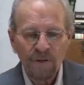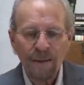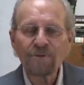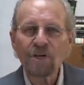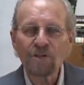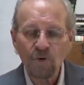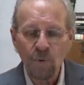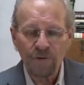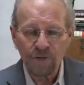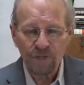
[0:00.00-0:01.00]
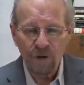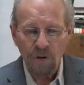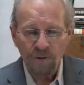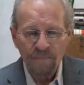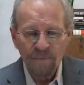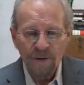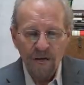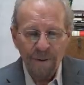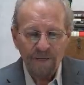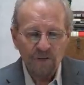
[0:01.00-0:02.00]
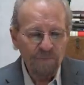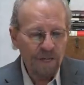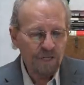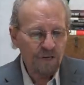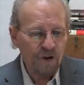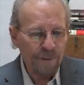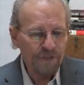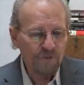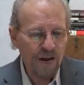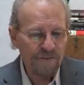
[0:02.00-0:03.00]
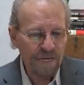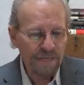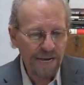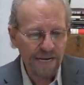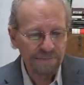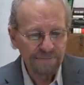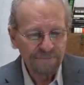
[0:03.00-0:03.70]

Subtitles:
I'm 61 years old. About 2 months ago, I was driving at night.